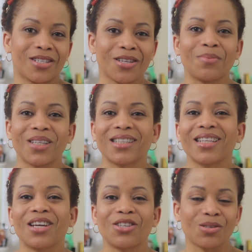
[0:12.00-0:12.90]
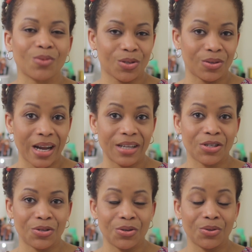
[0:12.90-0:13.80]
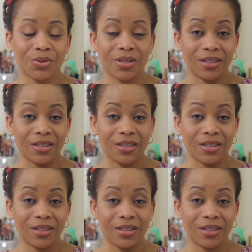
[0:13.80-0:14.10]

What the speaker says: subject, I just want to let you